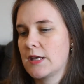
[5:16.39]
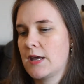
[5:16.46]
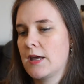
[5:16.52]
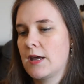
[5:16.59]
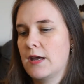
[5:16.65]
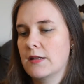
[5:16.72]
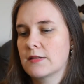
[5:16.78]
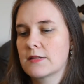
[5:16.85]

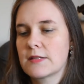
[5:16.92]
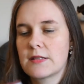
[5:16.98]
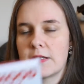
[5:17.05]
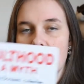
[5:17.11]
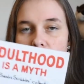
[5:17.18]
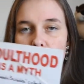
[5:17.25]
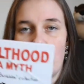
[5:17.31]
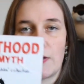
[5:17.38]
and
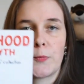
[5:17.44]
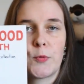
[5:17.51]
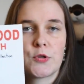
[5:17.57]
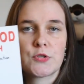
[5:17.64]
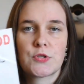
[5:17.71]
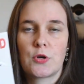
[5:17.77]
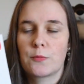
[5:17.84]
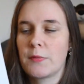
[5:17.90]
this one
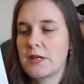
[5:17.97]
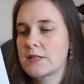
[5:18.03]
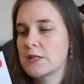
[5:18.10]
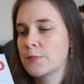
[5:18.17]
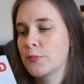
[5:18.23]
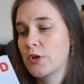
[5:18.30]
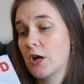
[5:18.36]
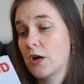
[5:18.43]
was on my
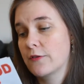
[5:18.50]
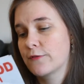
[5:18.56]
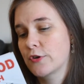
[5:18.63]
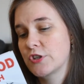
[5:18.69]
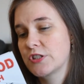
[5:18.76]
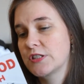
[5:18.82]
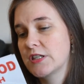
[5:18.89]
TBR for